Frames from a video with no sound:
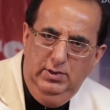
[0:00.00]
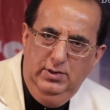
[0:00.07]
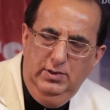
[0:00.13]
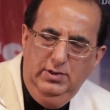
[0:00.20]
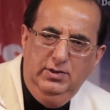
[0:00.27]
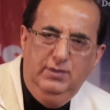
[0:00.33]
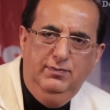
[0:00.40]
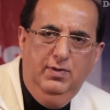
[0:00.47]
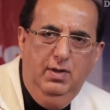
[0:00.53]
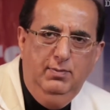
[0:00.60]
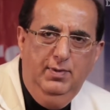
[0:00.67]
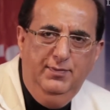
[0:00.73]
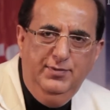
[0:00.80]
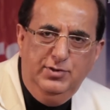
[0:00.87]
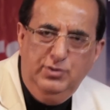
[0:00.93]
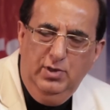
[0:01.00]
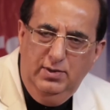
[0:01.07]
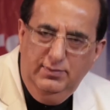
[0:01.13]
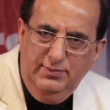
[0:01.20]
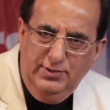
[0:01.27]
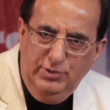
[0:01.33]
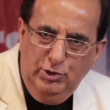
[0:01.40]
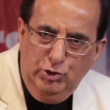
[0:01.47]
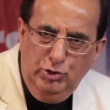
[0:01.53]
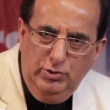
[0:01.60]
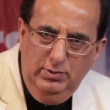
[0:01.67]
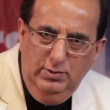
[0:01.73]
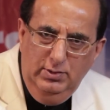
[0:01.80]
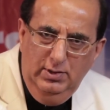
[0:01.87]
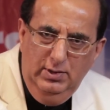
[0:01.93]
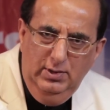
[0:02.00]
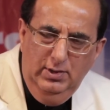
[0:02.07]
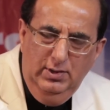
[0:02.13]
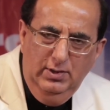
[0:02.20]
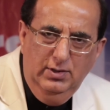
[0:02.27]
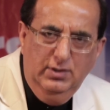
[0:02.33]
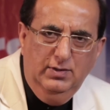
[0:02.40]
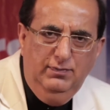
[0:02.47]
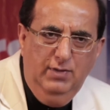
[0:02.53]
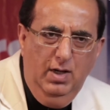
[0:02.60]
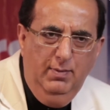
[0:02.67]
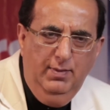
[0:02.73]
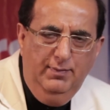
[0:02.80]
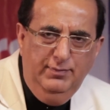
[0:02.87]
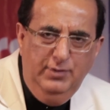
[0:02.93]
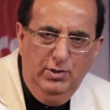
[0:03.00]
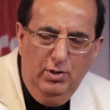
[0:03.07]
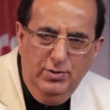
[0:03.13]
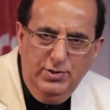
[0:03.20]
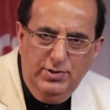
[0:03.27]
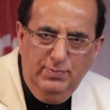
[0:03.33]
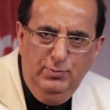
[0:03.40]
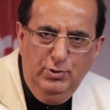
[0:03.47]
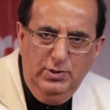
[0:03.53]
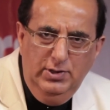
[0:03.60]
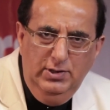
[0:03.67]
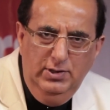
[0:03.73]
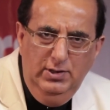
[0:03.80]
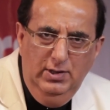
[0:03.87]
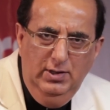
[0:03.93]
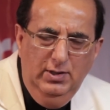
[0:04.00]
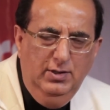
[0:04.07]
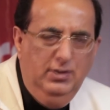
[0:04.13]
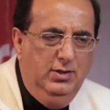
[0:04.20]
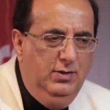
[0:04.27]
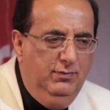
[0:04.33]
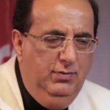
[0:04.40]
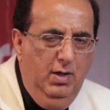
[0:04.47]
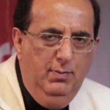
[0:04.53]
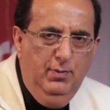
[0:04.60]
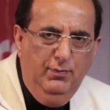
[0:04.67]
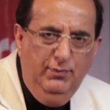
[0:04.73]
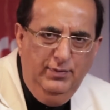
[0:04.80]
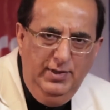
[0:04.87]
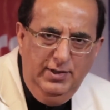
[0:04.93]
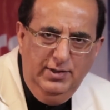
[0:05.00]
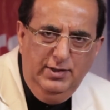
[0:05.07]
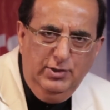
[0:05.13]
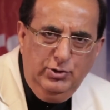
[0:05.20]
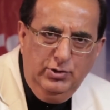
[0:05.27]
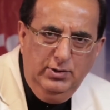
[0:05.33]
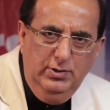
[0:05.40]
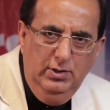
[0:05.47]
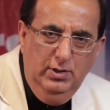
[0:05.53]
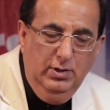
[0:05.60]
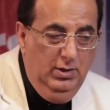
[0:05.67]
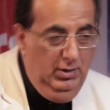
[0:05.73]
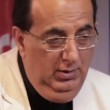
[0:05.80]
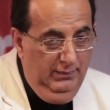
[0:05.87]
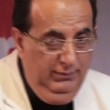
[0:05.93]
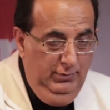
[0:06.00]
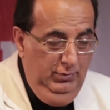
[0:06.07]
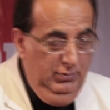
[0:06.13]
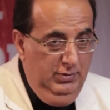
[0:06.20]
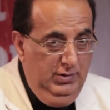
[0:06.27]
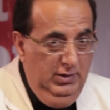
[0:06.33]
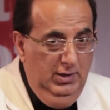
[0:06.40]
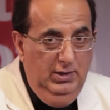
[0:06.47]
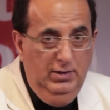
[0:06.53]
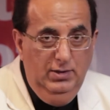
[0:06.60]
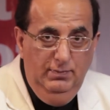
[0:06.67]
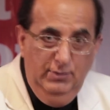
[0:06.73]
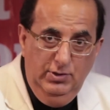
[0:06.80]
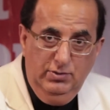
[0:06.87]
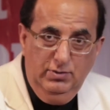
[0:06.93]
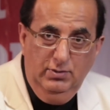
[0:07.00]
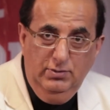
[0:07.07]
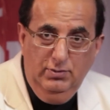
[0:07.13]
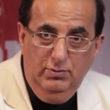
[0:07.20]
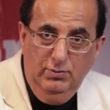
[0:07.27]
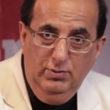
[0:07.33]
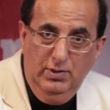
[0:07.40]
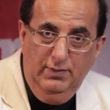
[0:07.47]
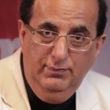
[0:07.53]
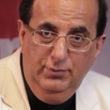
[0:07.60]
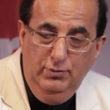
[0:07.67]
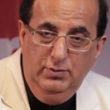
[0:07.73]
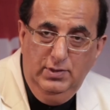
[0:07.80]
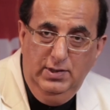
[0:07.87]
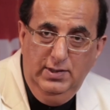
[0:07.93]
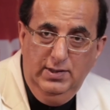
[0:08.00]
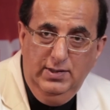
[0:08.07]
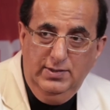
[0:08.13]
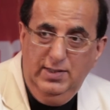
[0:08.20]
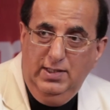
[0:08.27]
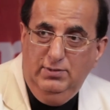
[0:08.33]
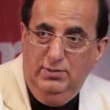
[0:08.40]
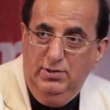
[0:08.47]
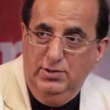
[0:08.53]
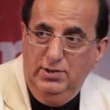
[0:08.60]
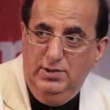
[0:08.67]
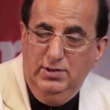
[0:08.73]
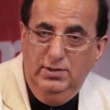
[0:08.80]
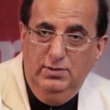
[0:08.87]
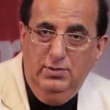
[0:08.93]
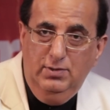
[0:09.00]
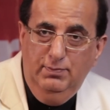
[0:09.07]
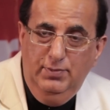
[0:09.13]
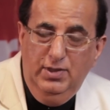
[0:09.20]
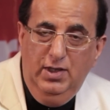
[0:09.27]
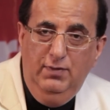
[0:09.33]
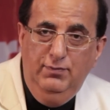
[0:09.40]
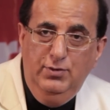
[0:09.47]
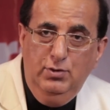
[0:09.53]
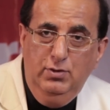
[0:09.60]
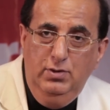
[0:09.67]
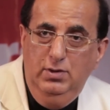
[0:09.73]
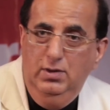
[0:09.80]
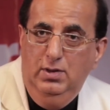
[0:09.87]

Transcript: in the form of a salt restriction, in the form of non-smoking, in the form of weight reduction, and of course, he mentioned the role of yoga and psychological or behavioral